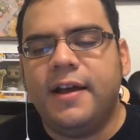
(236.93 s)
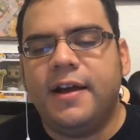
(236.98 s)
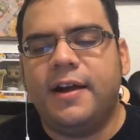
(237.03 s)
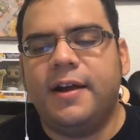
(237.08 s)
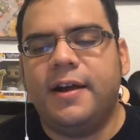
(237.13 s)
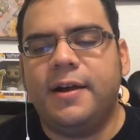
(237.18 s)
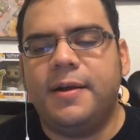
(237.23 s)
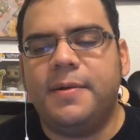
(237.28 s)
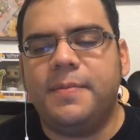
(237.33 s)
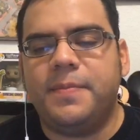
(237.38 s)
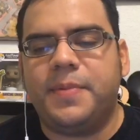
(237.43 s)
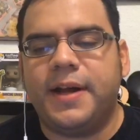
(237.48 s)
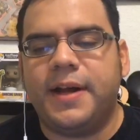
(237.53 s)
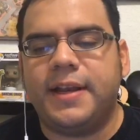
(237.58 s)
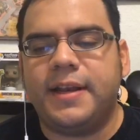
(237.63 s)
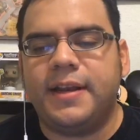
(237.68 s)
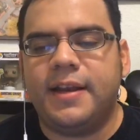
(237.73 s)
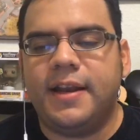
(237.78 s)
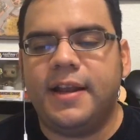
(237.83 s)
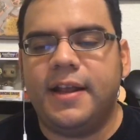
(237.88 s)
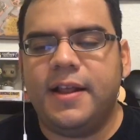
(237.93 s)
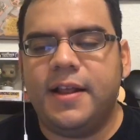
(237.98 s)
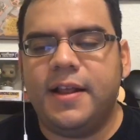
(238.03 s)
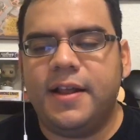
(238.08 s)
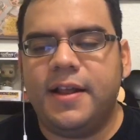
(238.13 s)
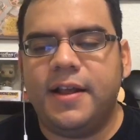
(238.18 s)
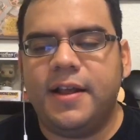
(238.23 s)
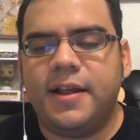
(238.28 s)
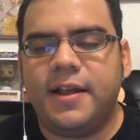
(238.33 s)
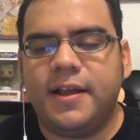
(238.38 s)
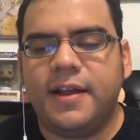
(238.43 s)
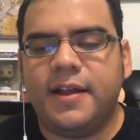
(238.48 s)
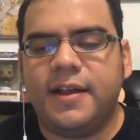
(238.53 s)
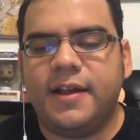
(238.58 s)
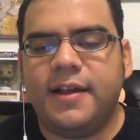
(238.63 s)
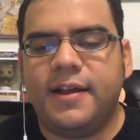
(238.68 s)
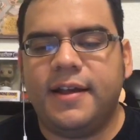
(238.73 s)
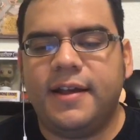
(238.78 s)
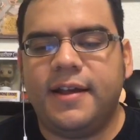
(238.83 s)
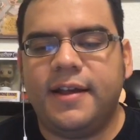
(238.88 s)
But
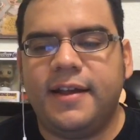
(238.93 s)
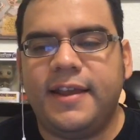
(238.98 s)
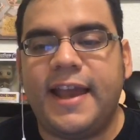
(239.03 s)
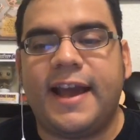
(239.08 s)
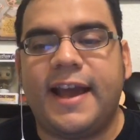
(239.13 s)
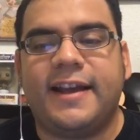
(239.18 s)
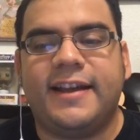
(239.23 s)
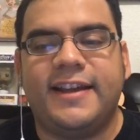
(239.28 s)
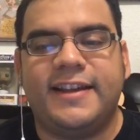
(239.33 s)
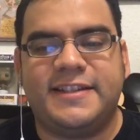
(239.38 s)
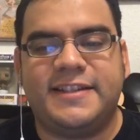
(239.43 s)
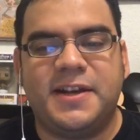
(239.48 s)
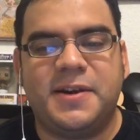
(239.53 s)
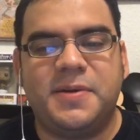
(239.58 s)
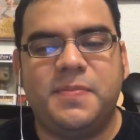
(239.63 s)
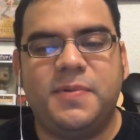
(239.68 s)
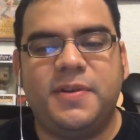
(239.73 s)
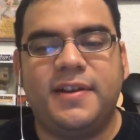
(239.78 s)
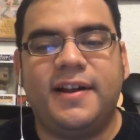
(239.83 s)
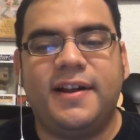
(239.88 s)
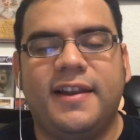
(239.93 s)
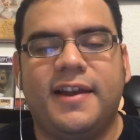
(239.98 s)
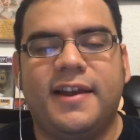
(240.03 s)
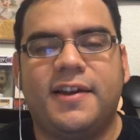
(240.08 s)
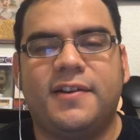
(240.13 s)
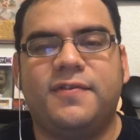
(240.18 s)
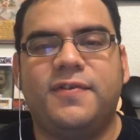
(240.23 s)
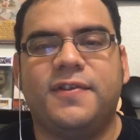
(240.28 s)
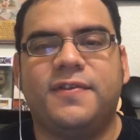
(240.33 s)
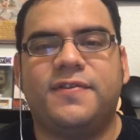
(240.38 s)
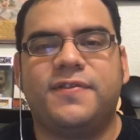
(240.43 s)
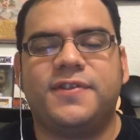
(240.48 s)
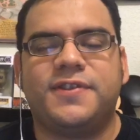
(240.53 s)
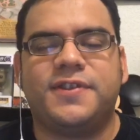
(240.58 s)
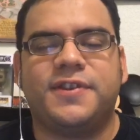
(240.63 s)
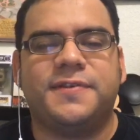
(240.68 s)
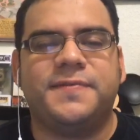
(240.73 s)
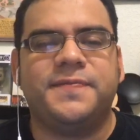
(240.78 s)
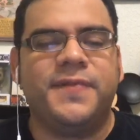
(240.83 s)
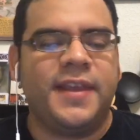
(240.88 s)
yeah, it's going to be a of fun for
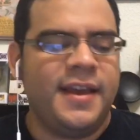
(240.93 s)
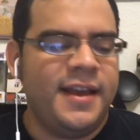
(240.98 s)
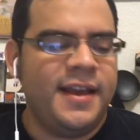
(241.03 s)
sure.